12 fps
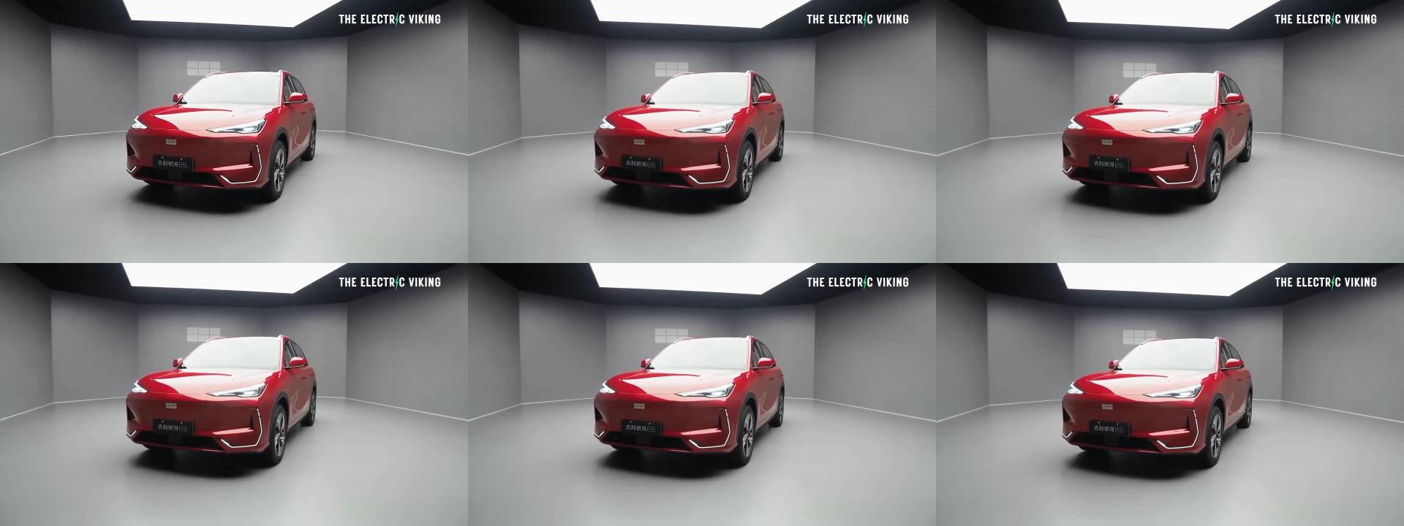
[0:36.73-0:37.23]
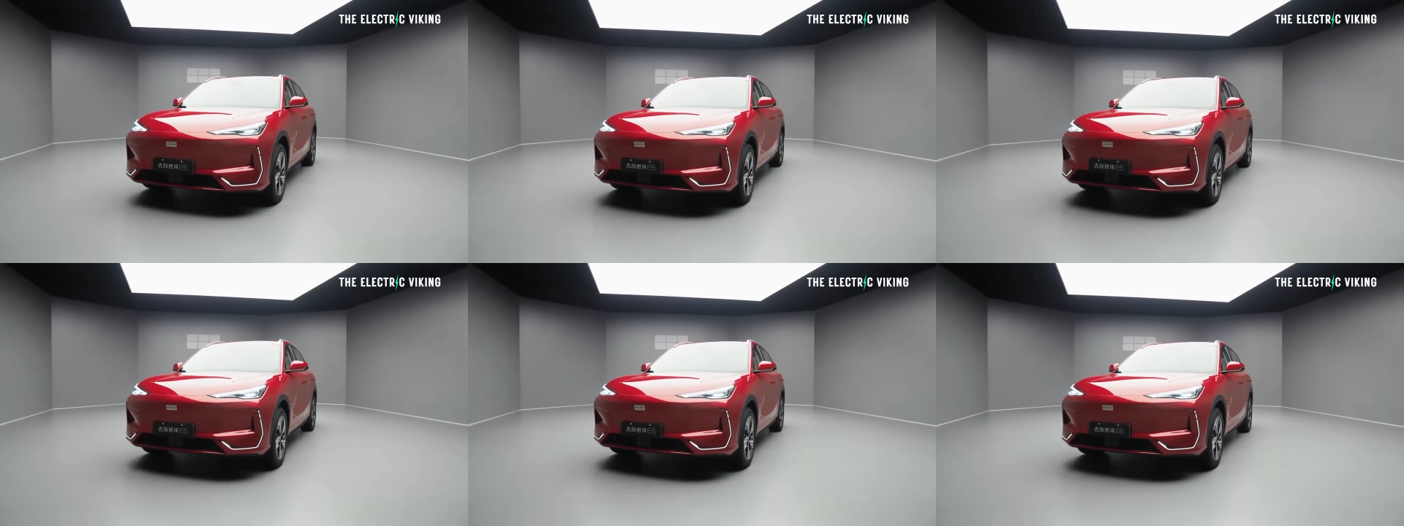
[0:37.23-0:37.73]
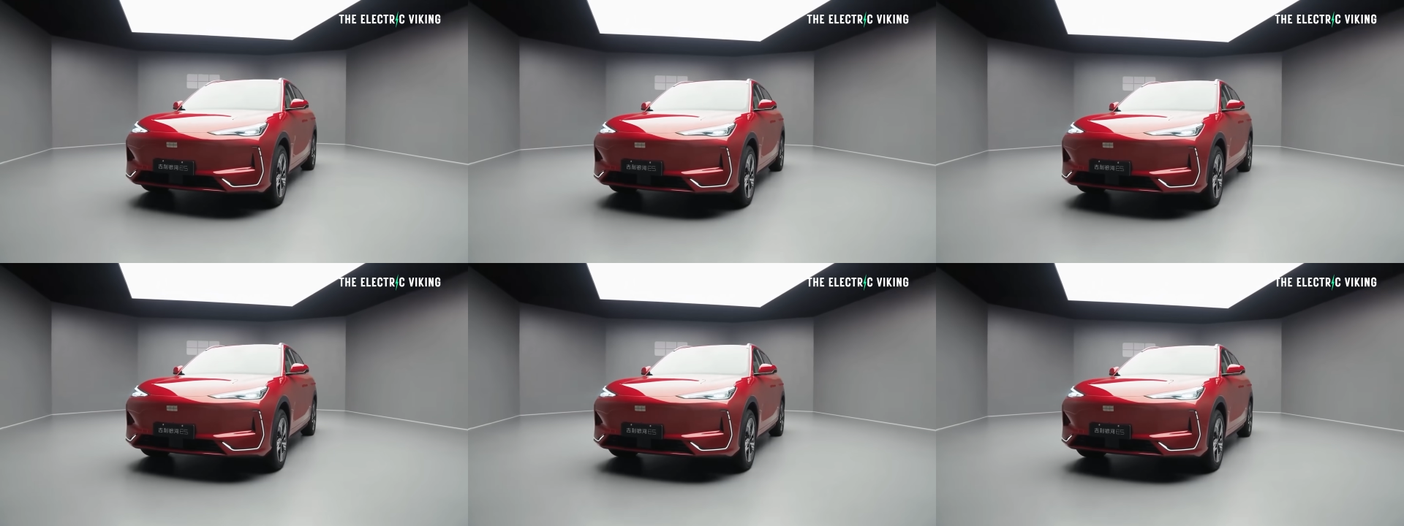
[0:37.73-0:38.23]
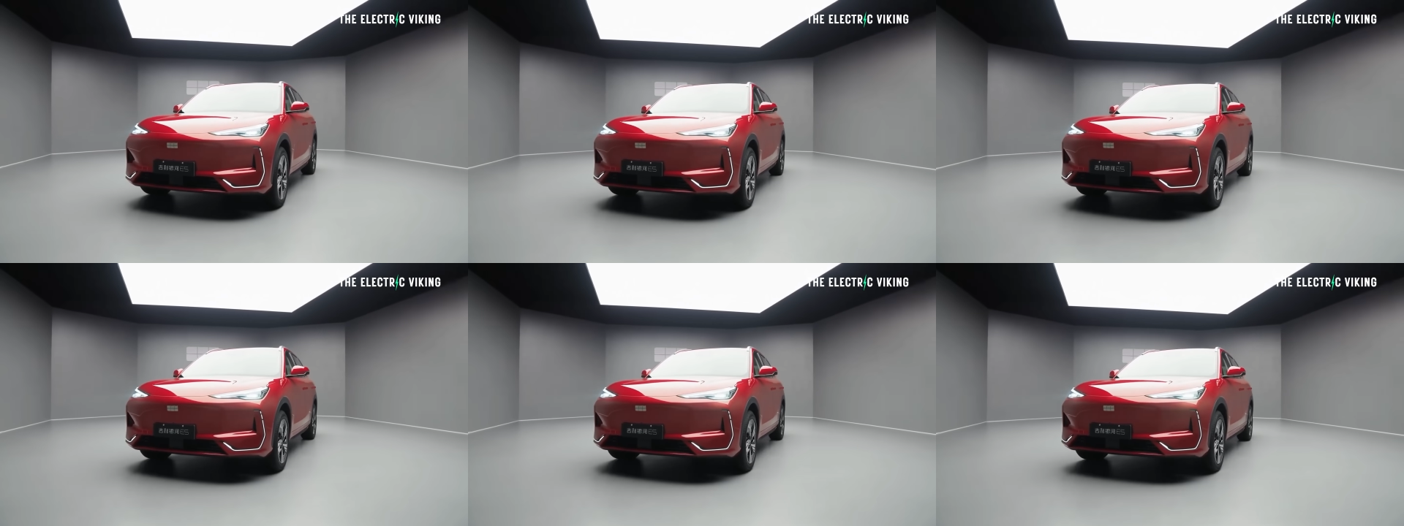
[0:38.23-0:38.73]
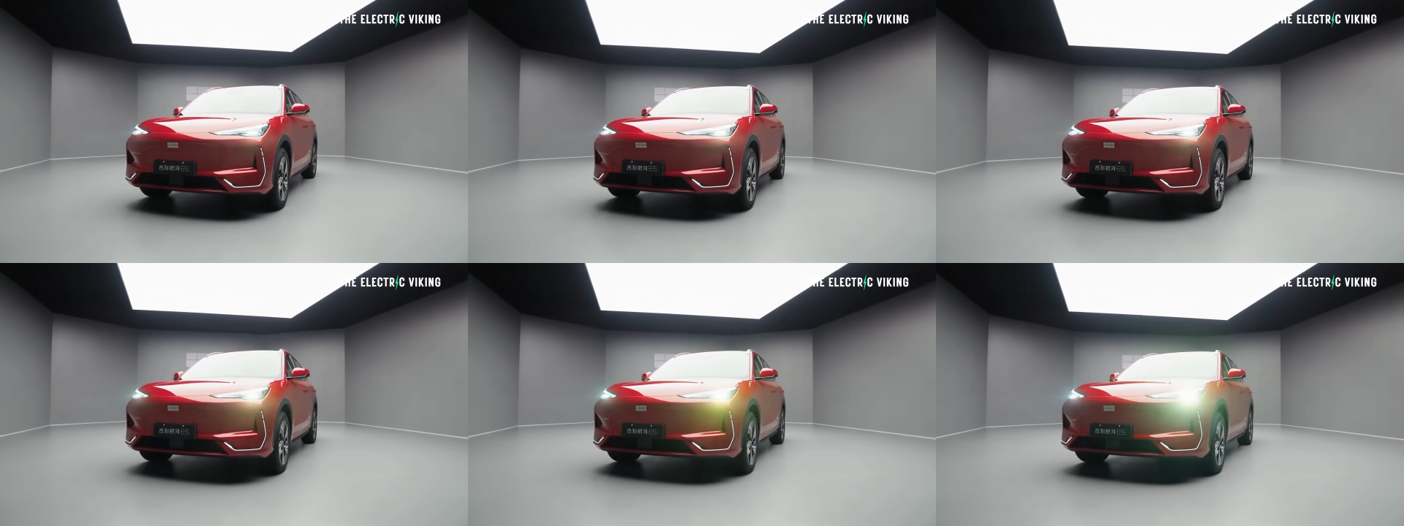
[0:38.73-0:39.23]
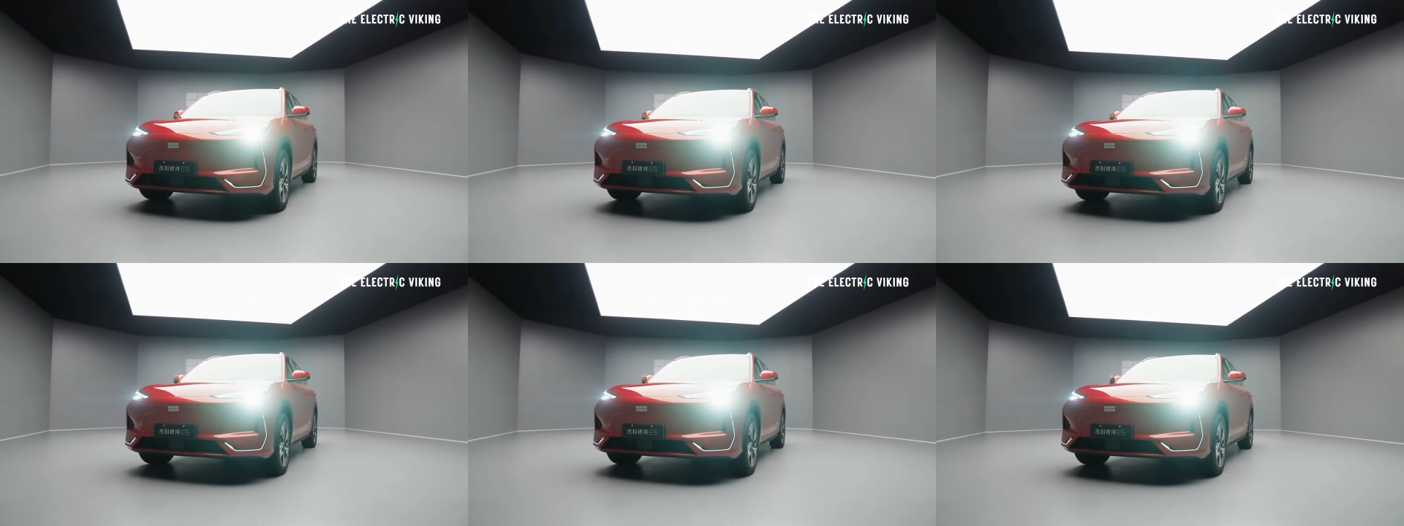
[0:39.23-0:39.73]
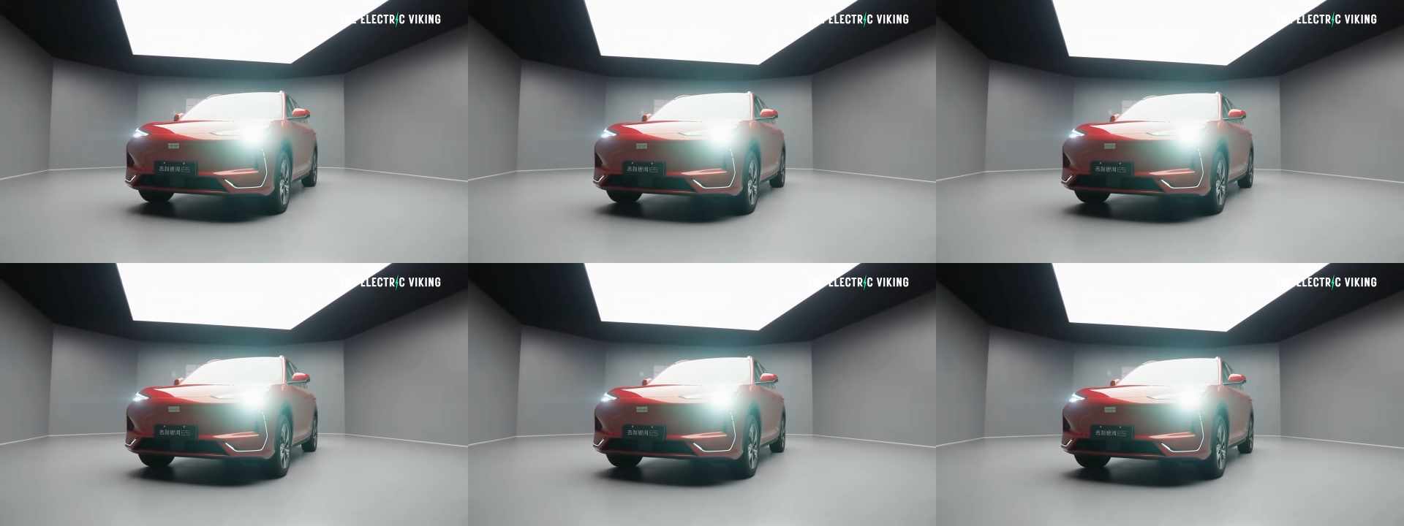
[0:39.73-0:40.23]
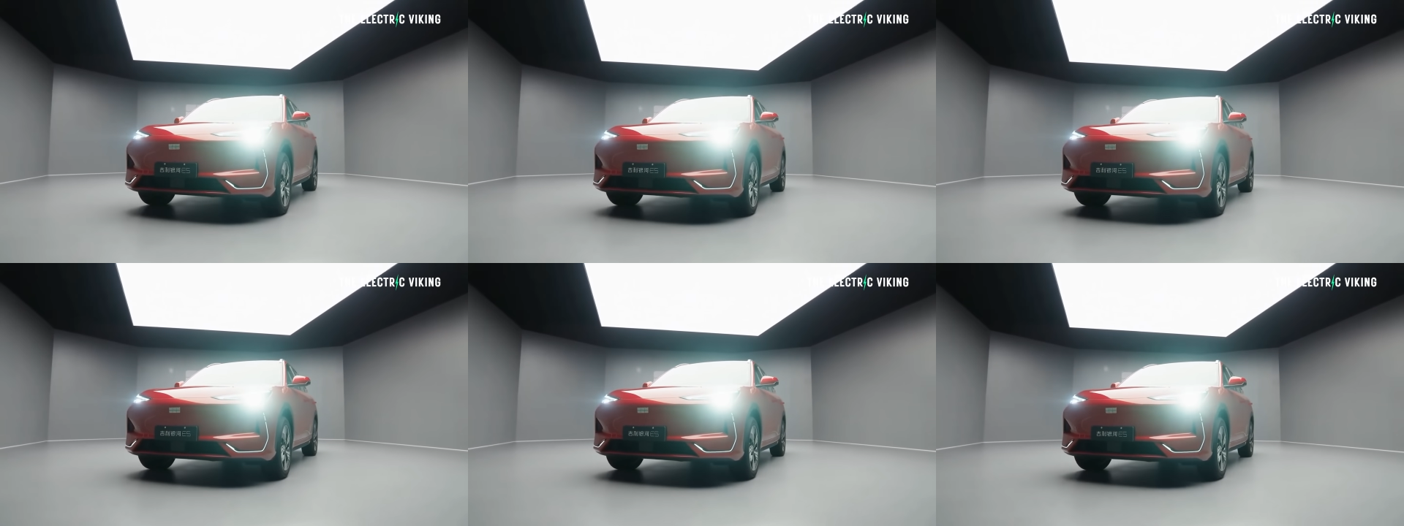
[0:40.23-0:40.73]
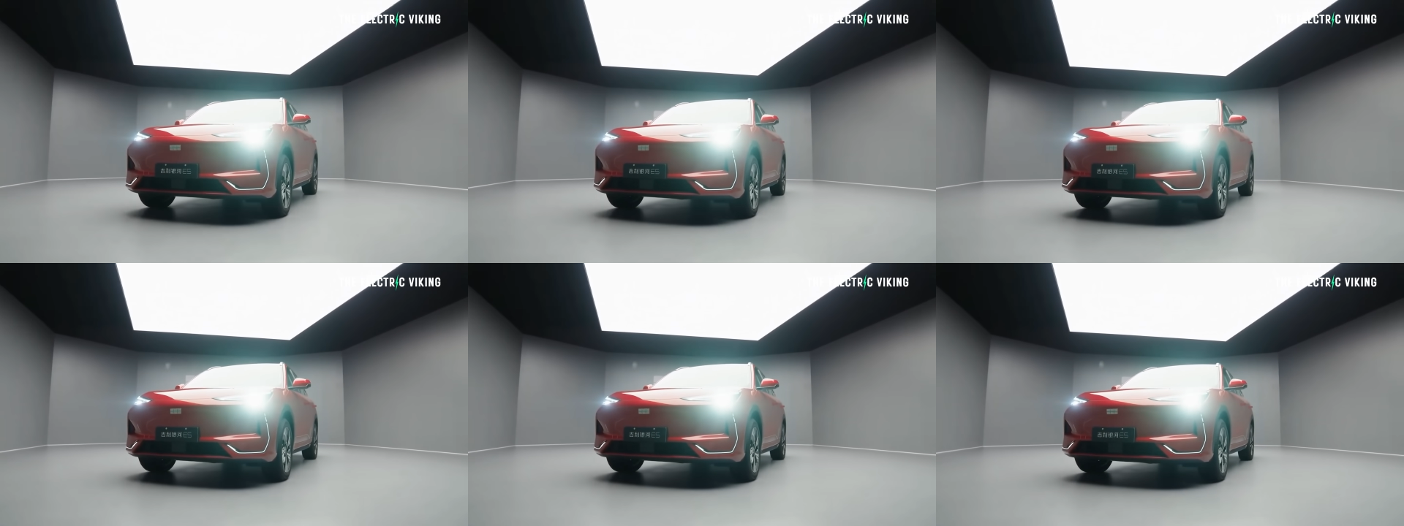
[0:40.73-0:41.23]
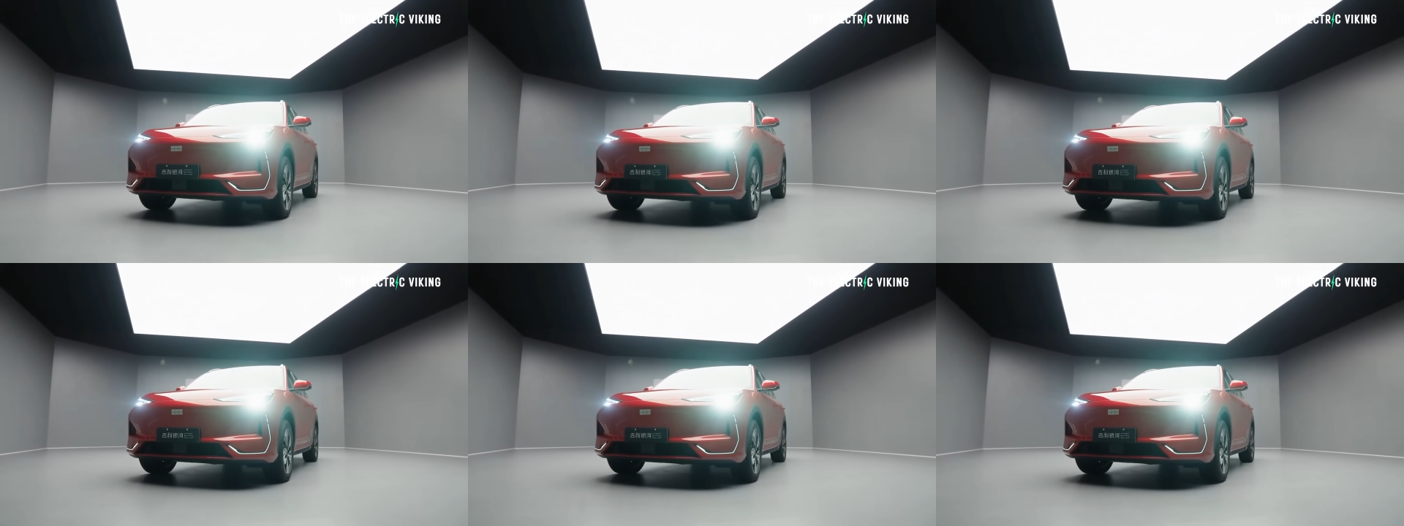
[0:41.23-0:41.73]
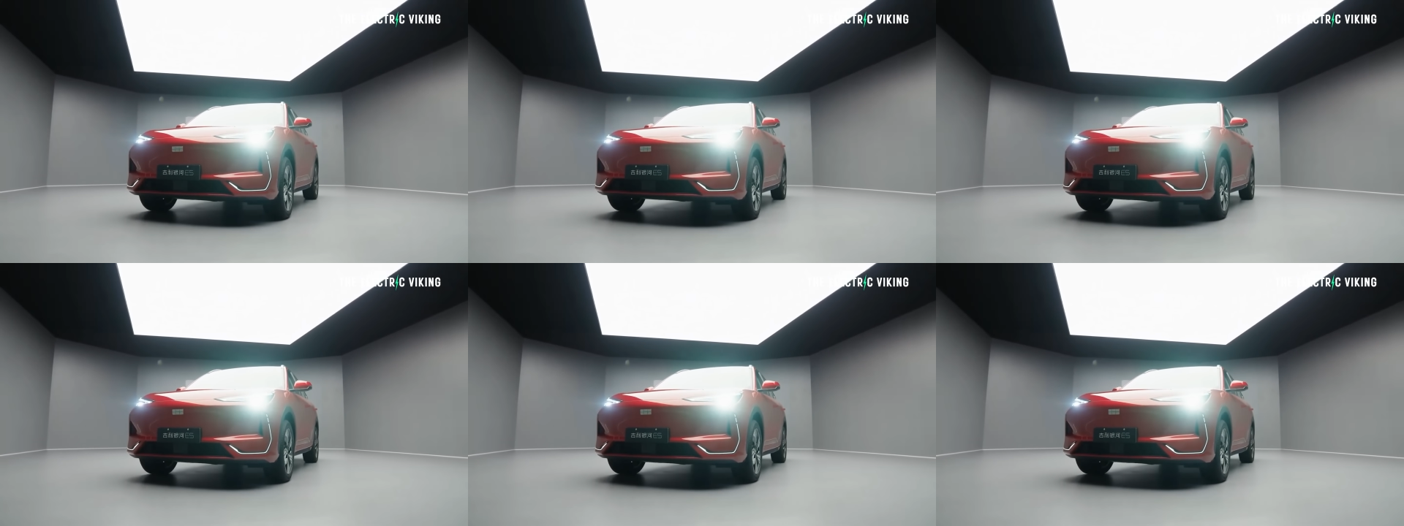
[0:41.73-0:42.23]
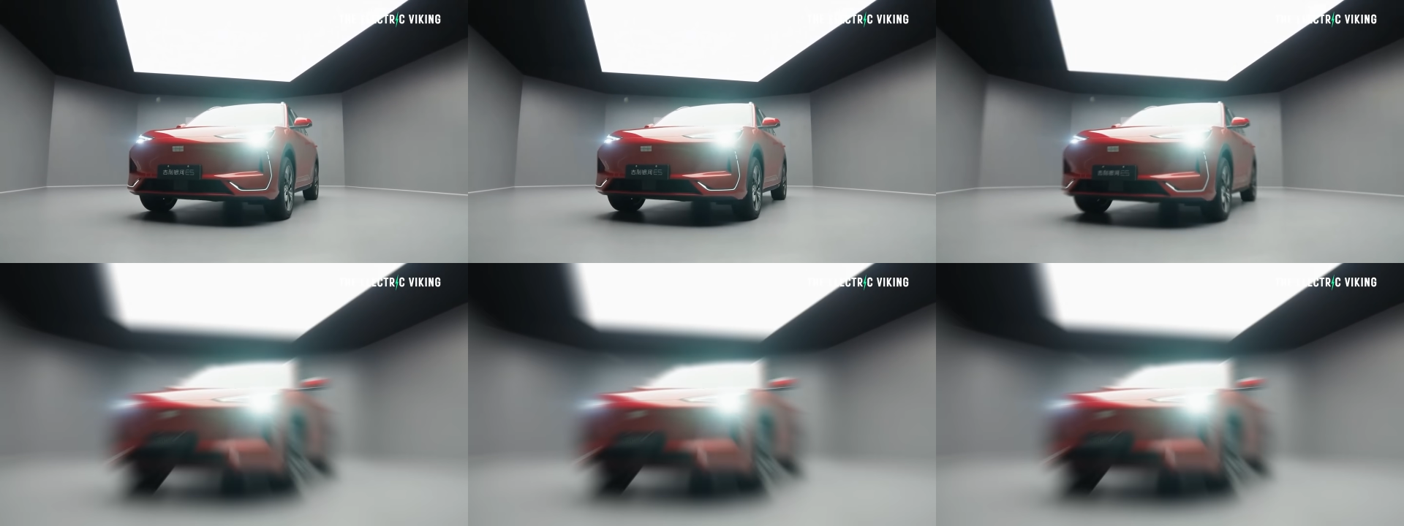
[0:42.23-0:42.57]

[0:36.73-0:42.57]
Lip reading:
[unreadable: no face in view]